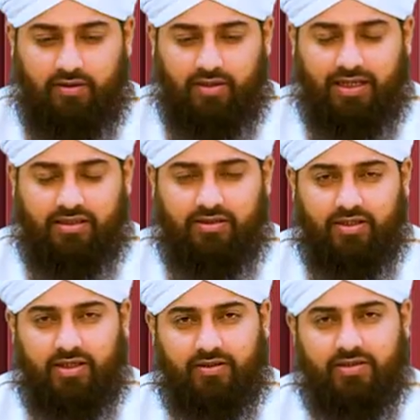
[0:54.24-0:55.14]
And
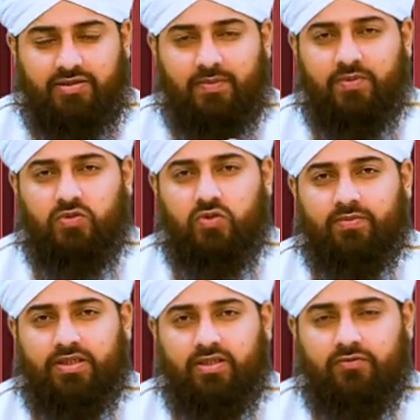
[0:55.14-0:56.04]
in this episode,
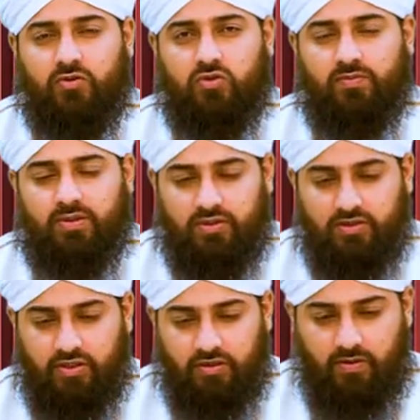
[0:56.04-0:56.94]
my dear viewers on Madani
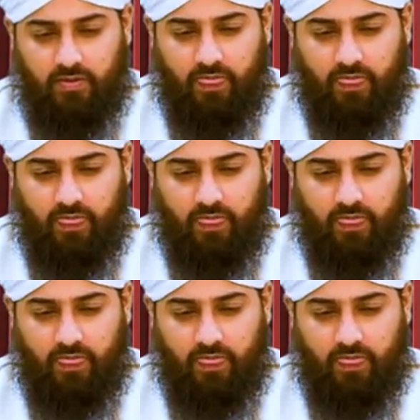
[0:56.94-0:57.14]
Channel,